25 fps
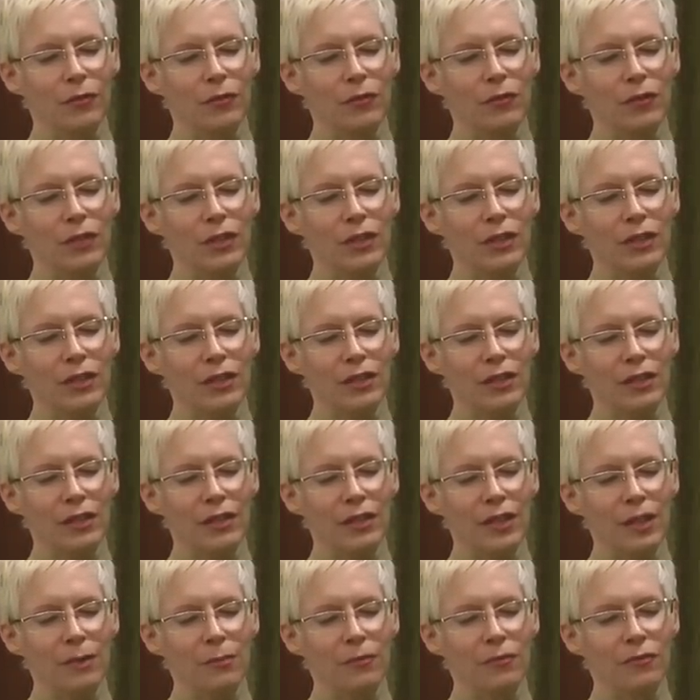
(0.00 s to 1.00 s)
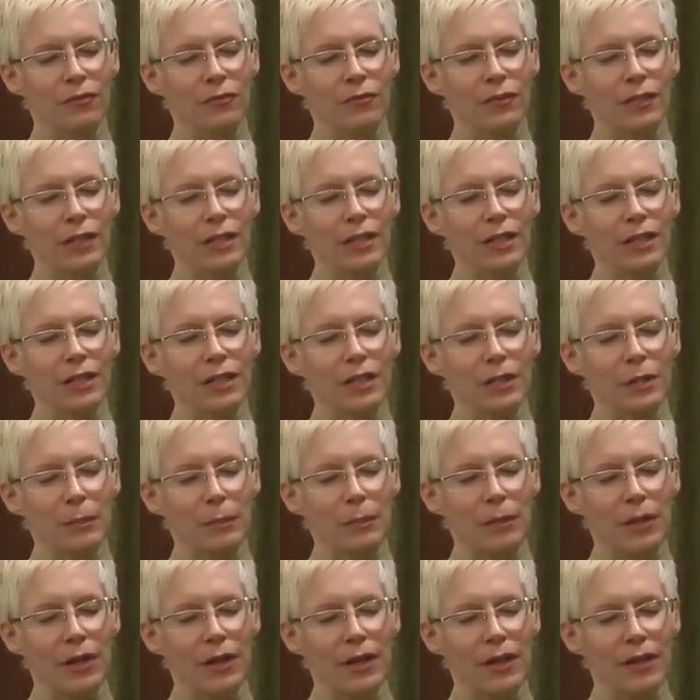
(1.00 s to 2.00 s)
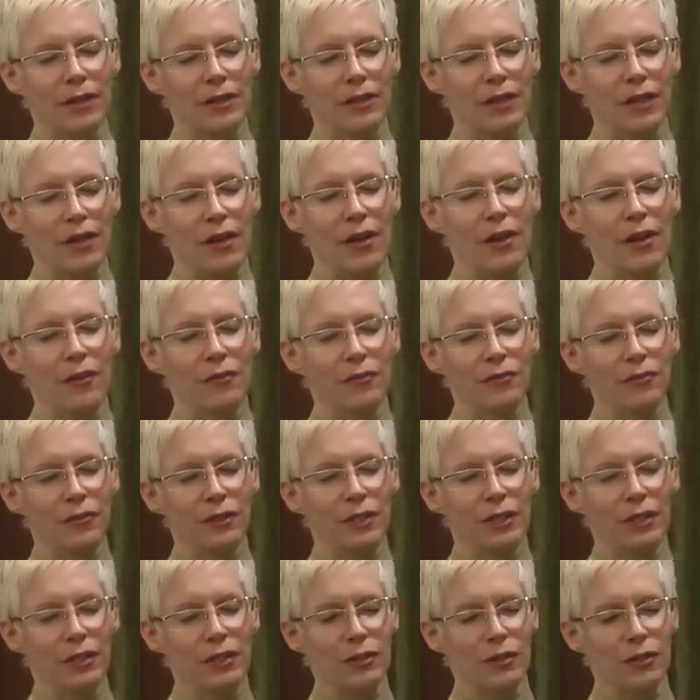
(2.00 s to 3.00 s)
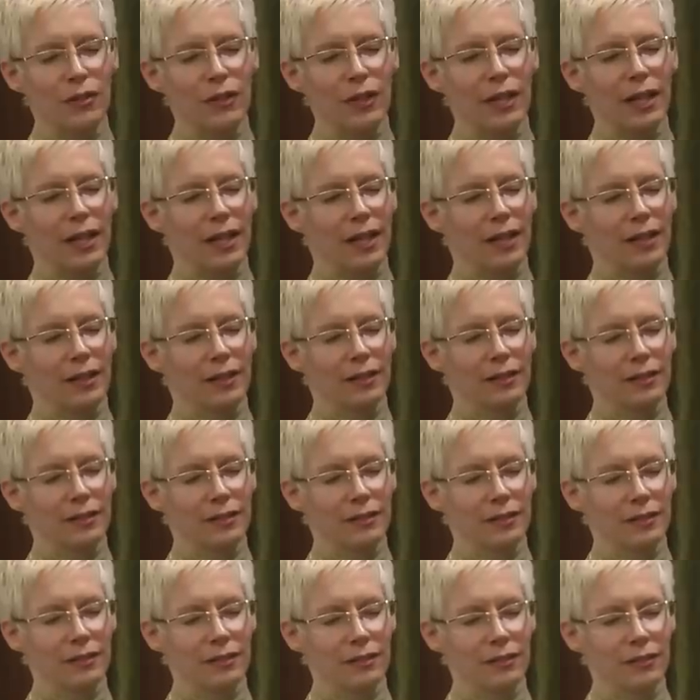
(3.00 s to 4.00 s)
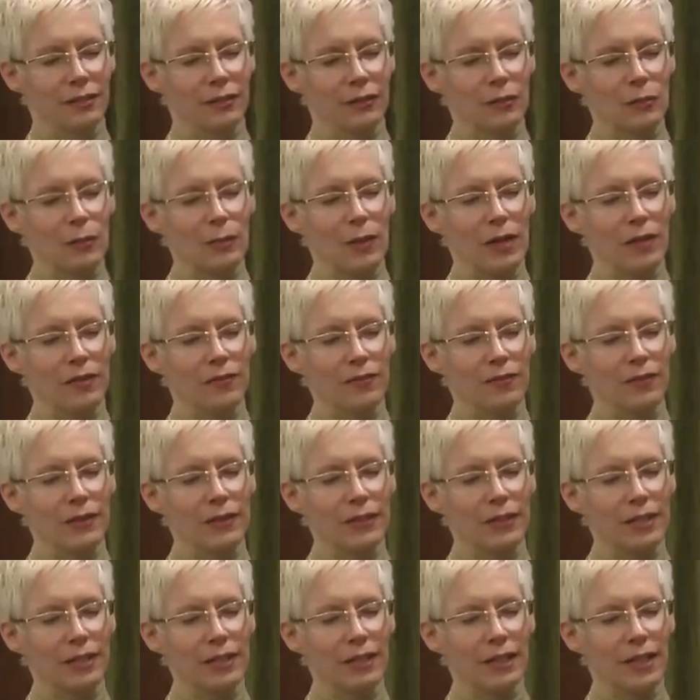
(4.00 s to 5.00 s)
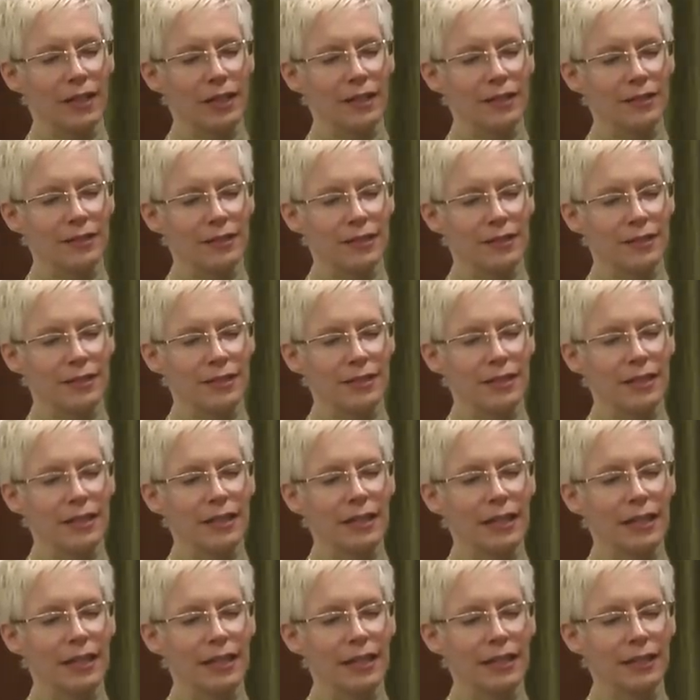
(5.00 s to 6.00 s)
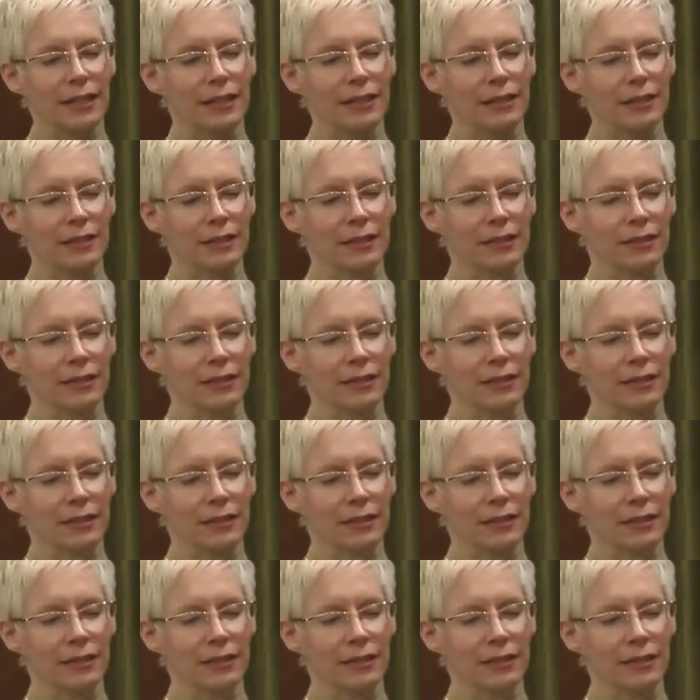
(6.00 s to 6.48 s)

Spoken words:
feel them feeding upon the offering in your hand. You may feel it as a tingling,